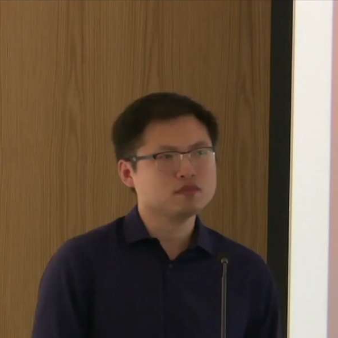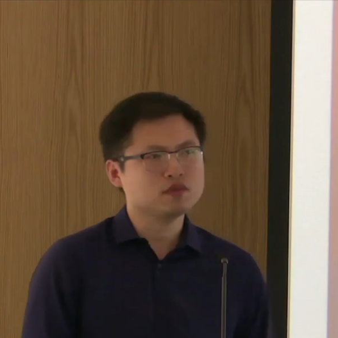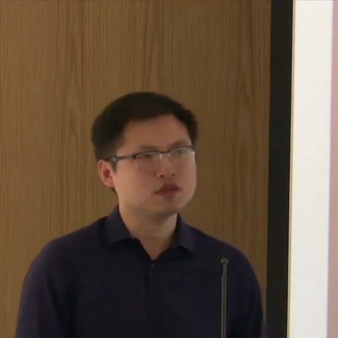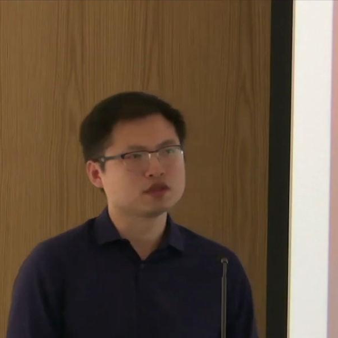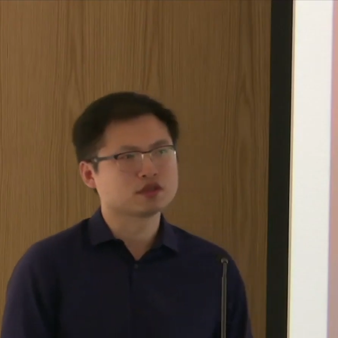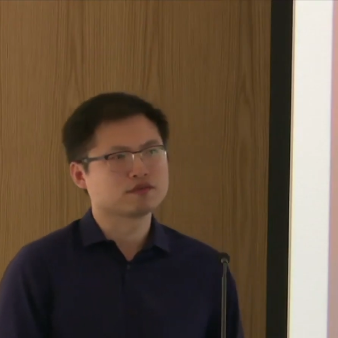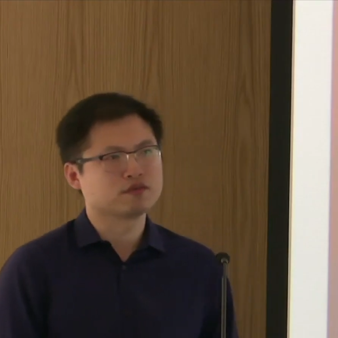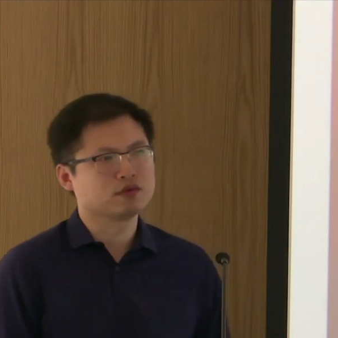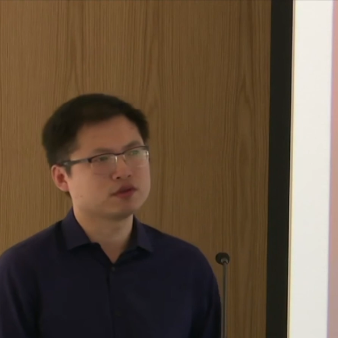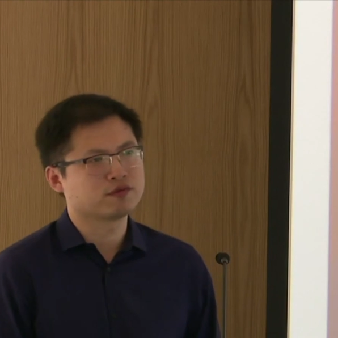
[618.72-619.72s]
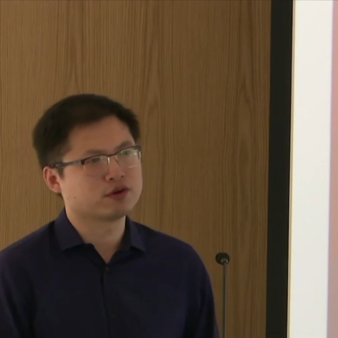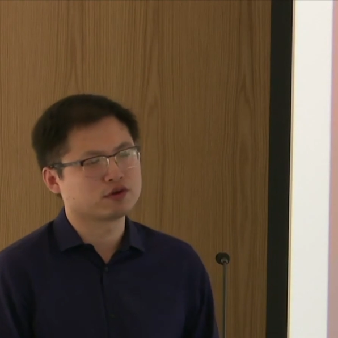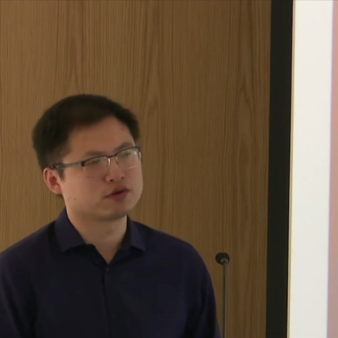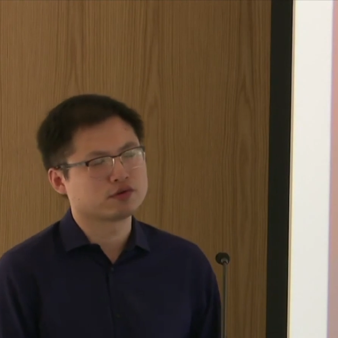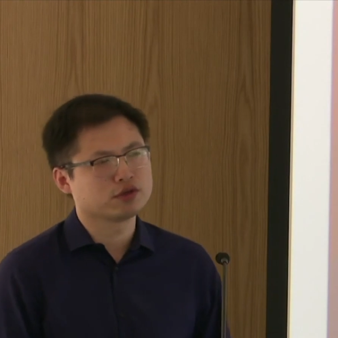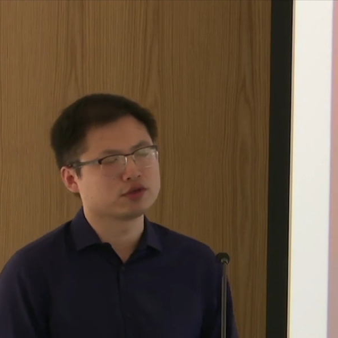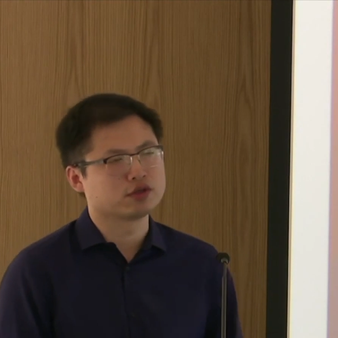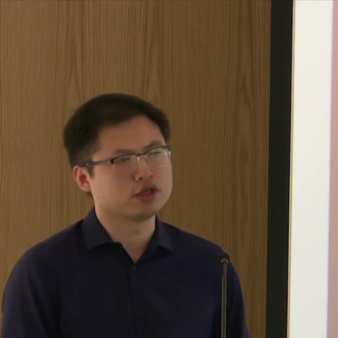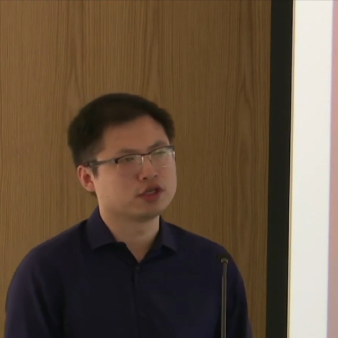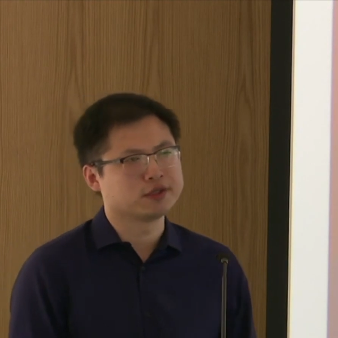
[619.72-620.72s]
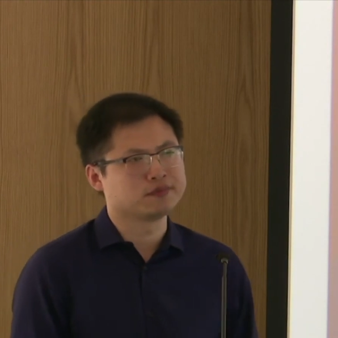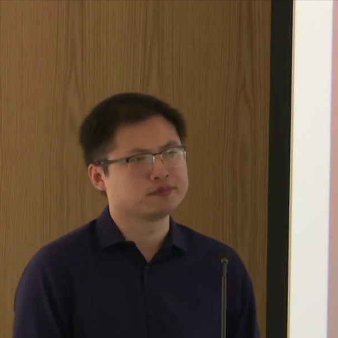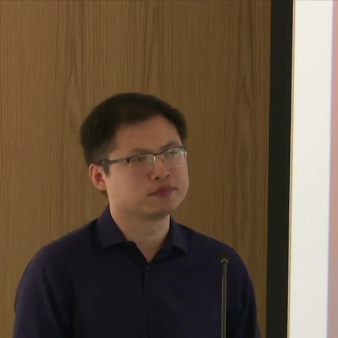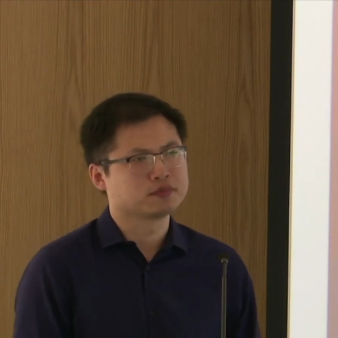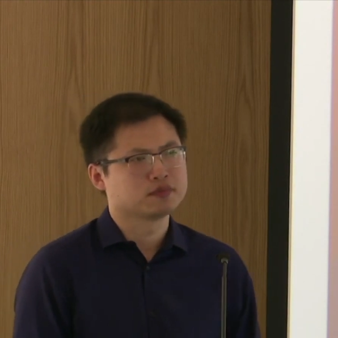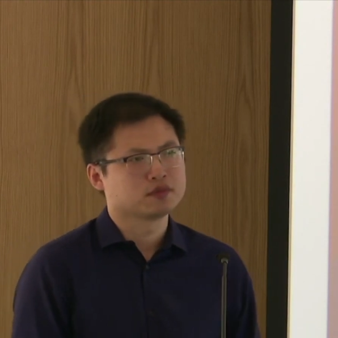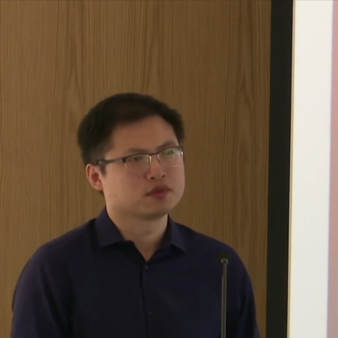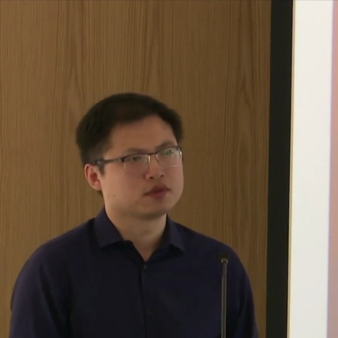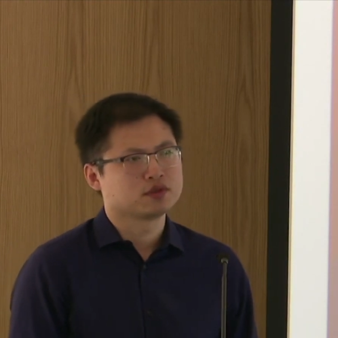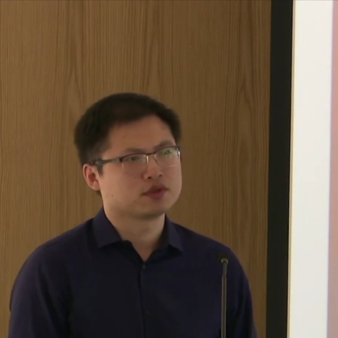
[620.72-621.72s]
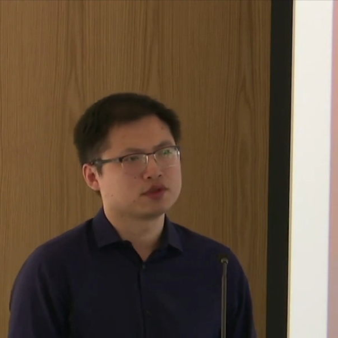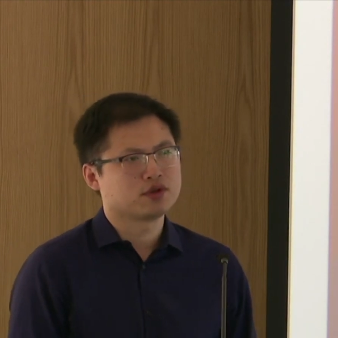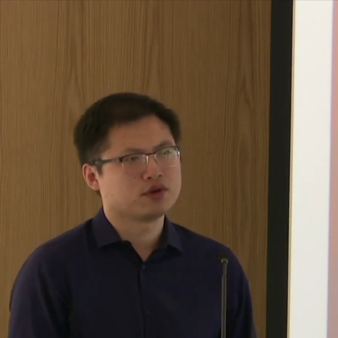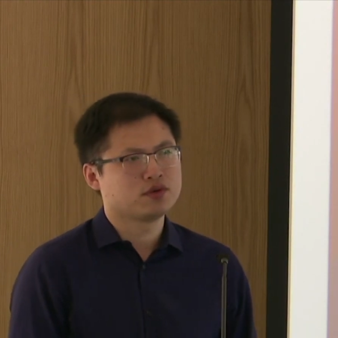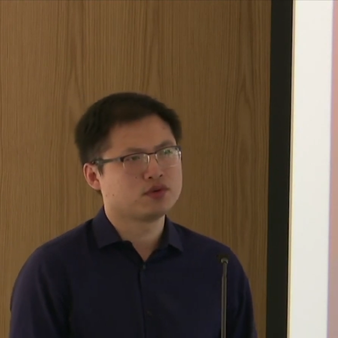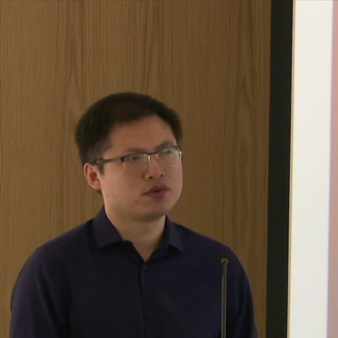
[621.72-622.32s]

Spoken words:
it's a very good question. So